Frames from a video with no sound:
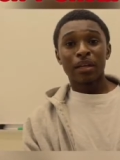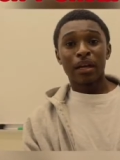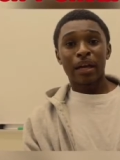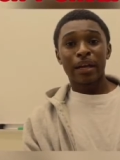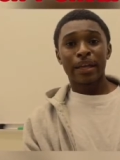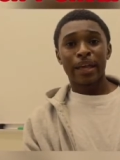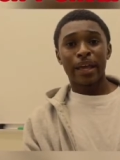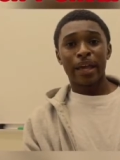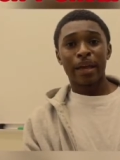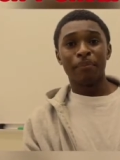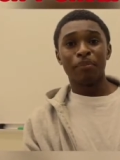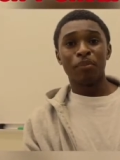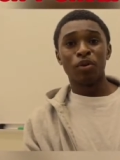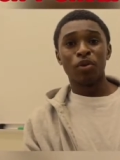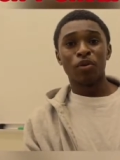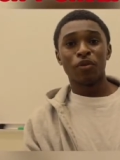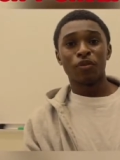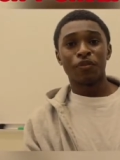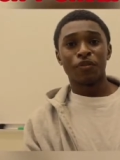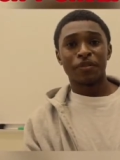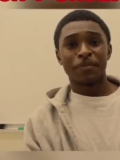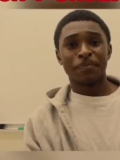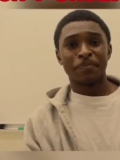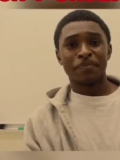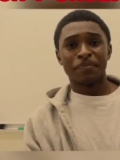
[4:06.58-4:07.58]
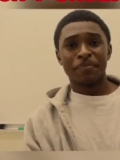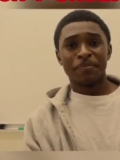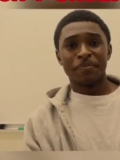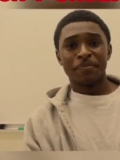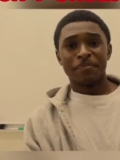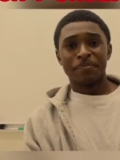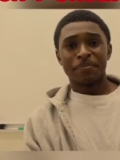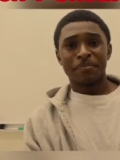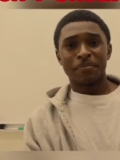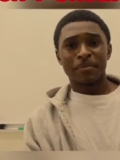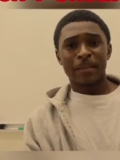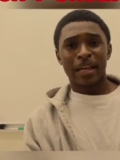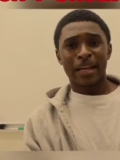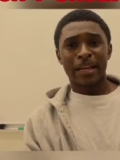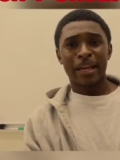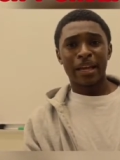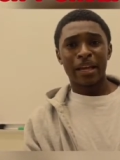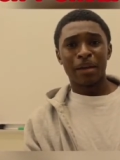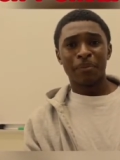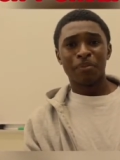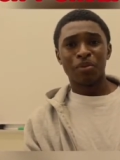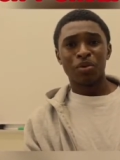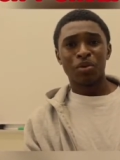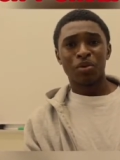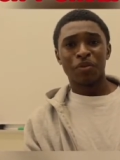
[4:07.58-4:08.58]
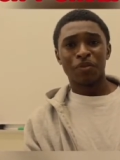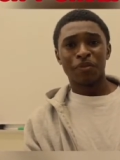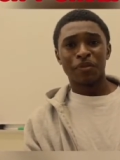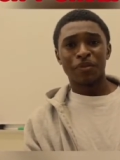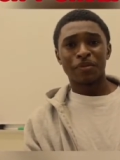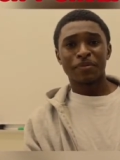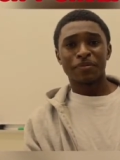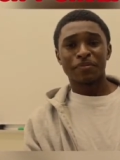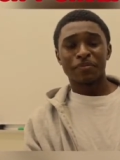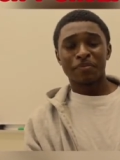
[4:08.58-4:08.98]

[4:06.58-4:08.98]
I can't move. I can't move.